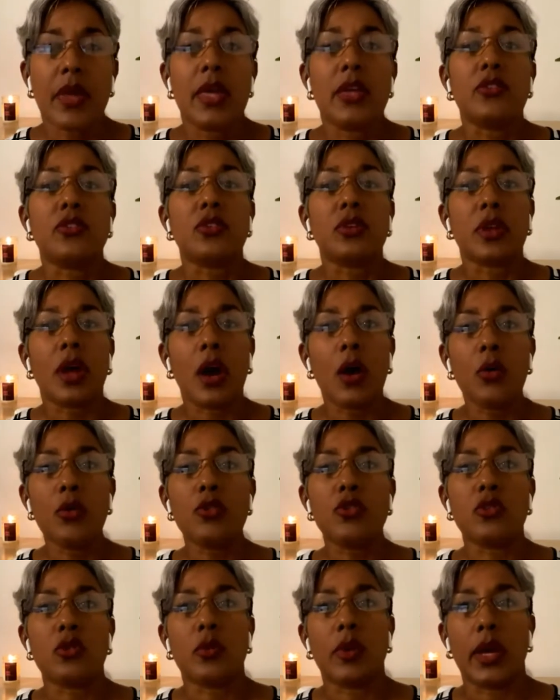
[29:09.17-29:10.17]
is now
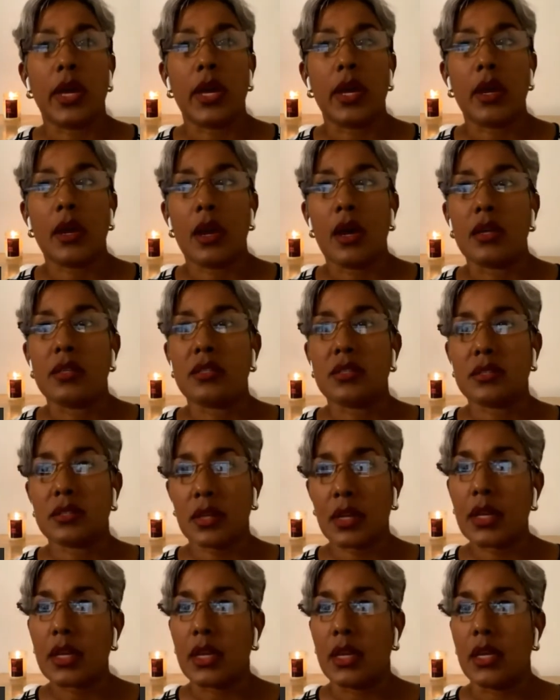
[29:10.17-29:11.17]
doing a
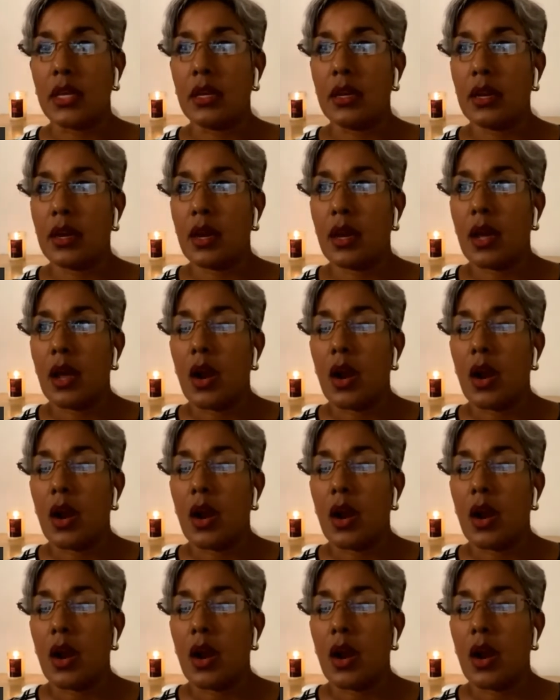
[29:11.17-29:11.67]
study